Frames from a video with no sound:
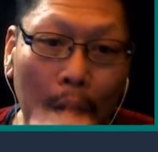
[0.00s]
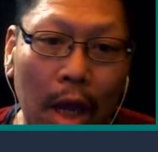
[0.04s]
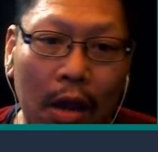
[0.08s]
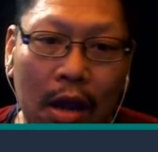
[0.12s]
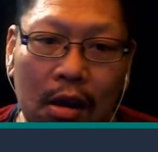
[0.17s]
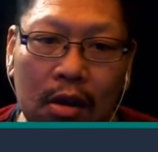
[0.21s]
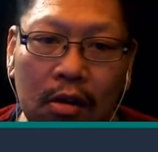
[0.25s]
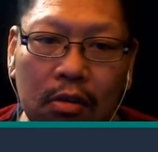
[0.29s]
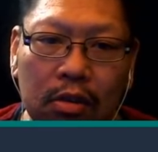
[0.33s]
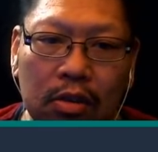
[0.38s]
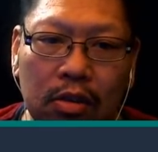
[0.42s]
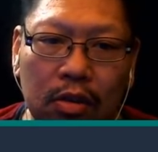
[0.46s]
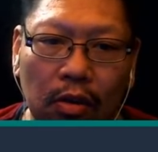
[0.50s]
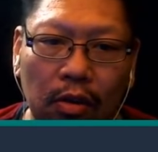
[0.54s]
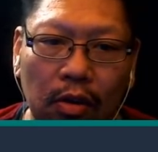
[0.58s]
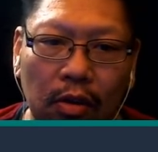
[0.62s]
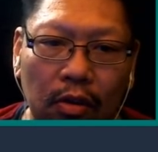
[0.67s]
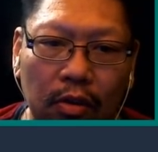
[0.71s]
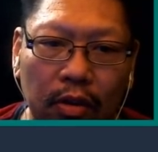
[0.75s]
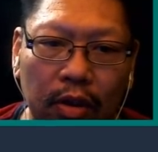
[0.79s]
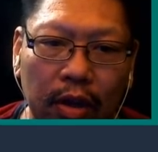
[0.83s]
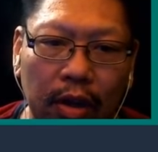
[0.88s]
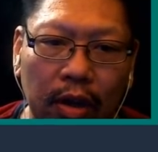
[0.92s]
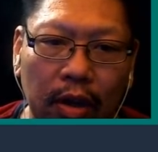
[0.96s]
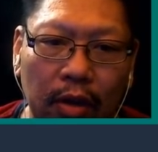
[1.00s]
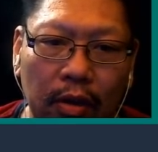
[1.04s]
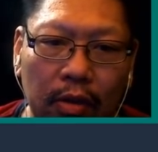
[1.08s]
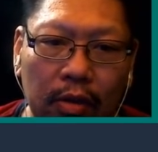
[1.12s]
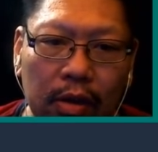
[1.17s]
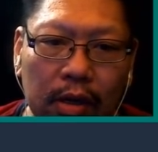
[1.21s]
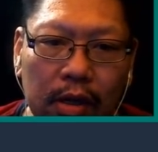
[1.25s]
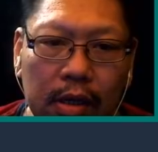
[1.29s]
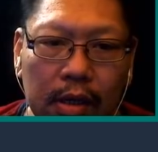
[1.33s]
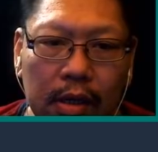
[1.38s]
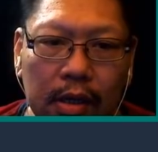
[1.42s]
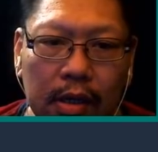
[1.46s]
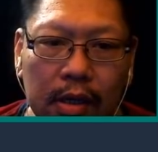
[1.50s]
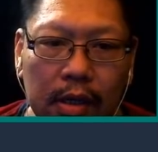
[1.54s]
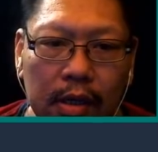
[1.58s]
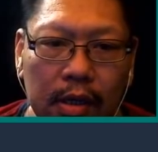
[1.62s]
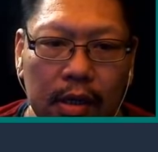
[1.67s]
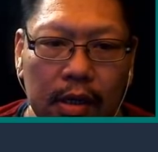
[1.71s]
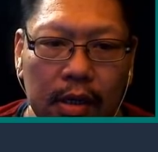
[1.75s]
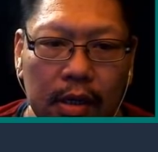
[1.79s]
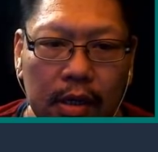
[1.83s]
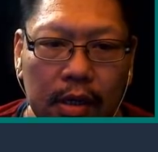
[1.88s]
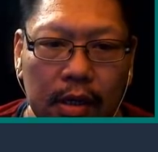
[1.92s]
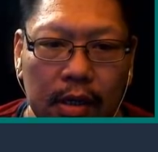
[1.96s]
Go total, you know,
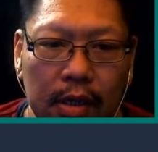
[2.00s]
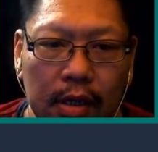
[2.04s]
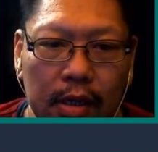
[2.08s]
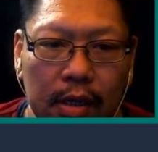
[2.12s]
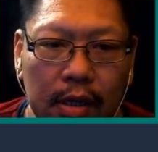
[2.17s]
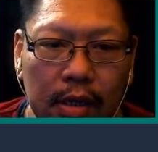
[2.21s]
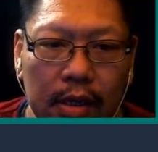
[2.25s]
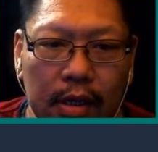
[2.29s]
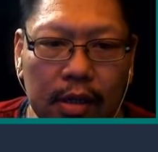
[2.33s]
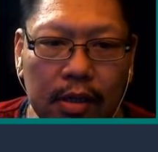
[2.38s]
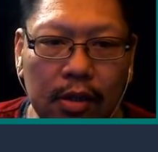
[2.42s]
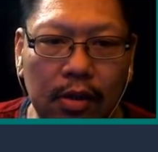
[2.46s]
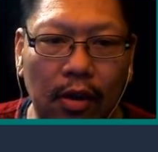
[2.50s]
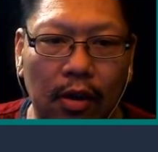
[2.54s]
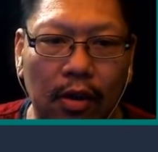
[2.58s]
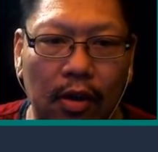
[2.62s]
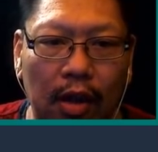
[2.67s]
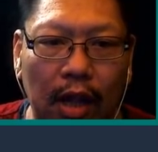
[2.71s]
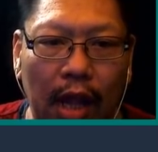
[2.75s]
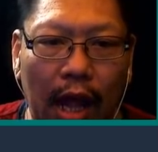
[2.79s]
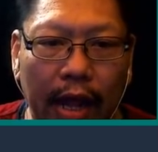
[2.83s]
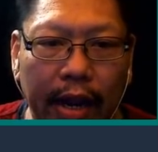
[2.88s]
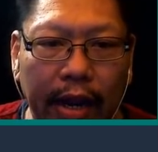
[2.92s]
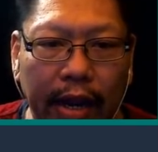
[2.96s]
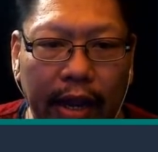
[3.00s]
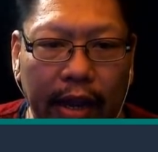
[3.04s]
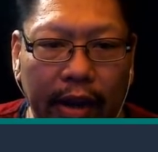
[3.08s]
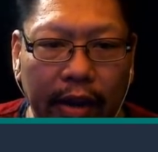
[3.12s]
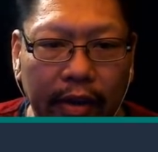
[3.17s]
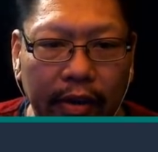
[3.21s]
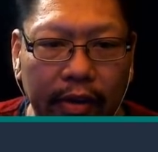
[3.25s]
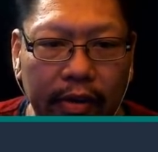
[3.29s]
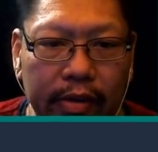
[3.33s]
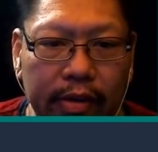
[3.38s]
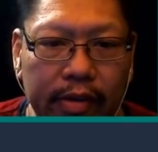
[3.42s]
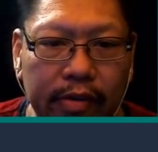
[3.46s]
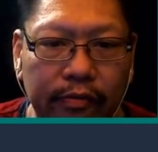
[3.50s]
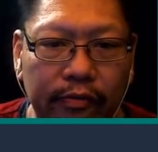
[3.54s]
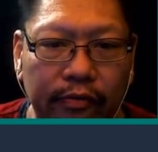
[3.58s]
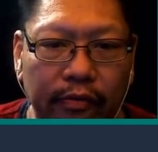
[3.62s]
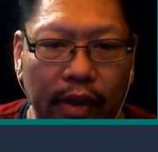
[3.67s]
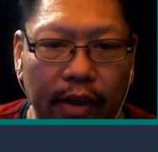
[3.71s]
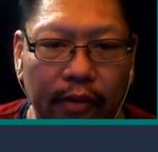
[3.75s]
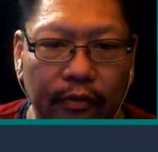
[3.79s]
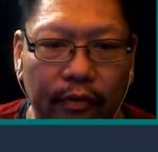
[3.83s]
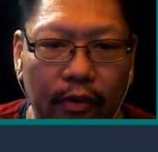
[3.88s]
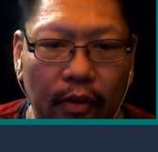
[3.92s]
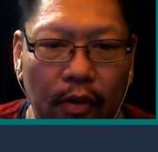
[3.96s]
total gladiator and
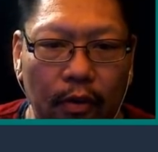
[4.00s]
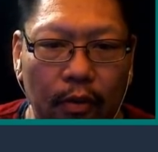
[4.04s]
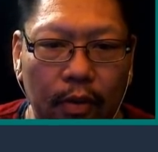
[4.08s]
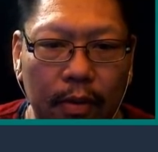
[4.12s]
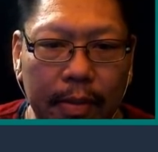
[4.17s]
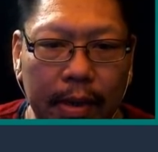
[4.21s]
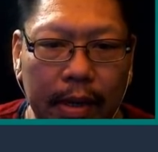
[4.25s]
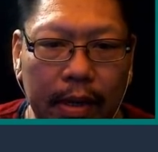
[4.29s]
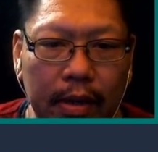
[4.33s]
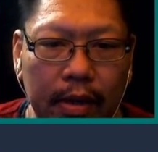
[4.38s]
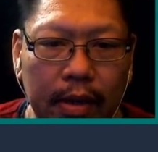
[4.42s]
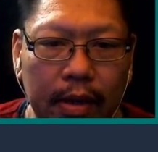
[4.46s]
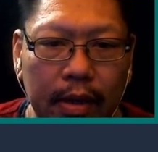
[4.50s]
fight for a woman.